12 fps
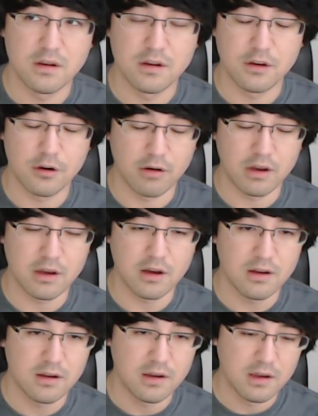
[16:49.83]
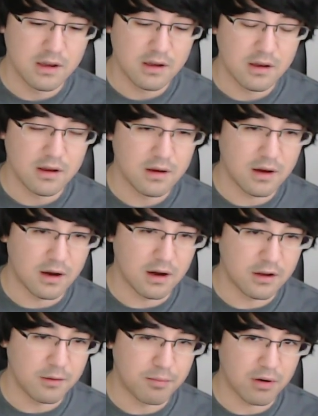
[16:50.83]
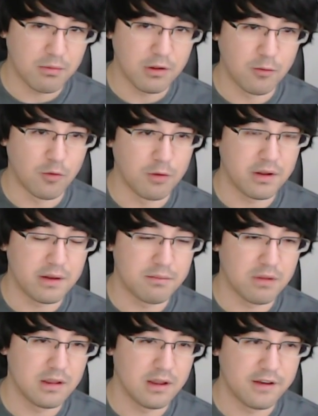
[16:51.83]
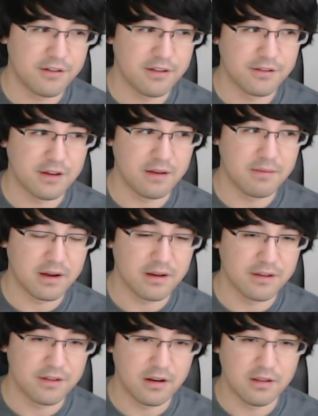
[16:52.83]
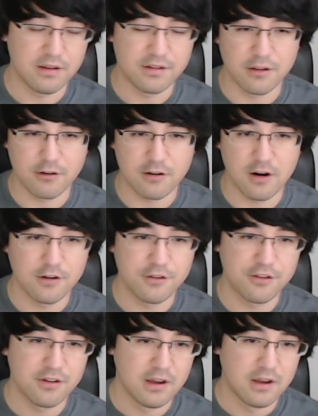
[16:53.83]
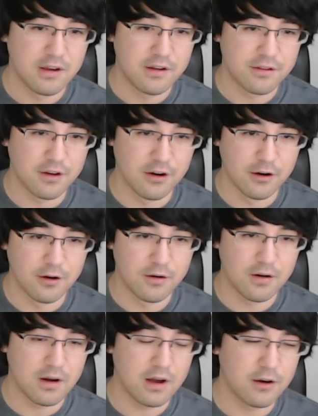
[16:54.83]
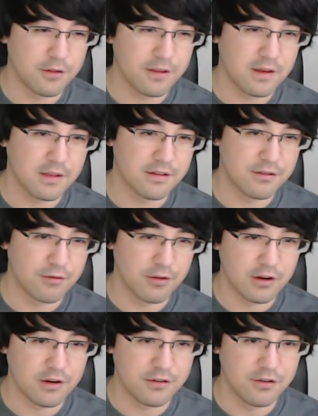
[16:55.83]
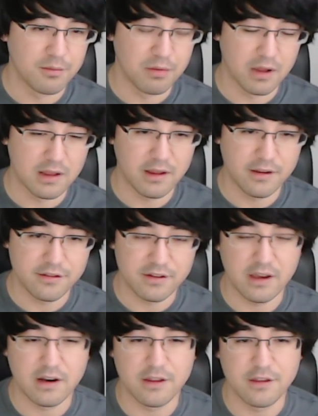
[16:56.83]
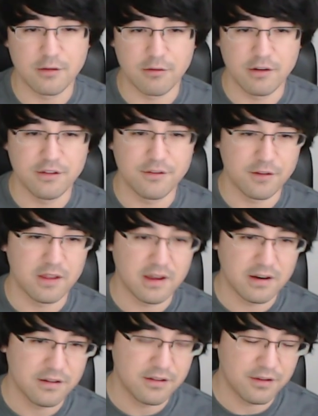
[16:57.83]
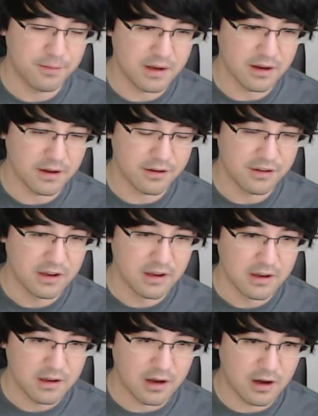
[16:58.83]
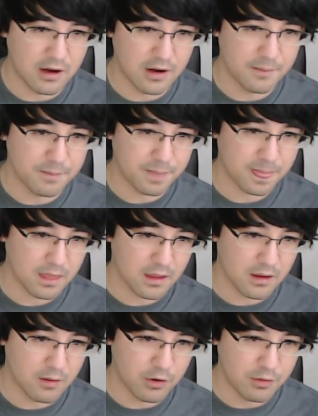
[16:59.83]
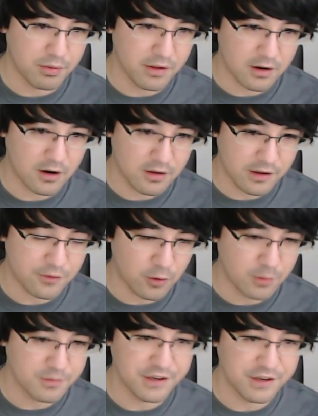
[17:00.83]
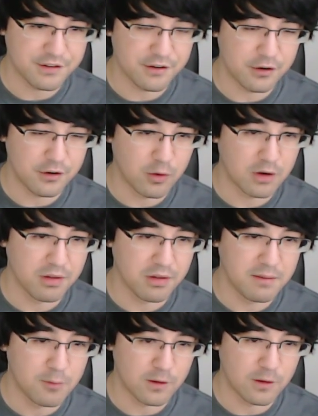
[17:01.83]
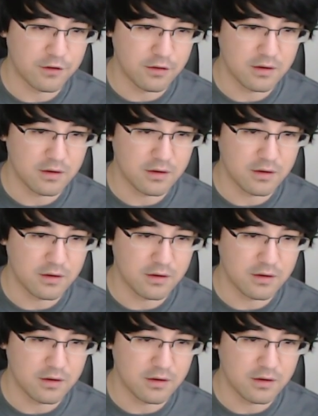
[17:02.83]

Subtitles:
Eureka. You probably won't play Bloodlust in the same deck as any of these other cards. So I don't think this is really going to tutor Bloodlust, and I think the reason for that is because when you play a card like Storm Chaser, you want to play more than 2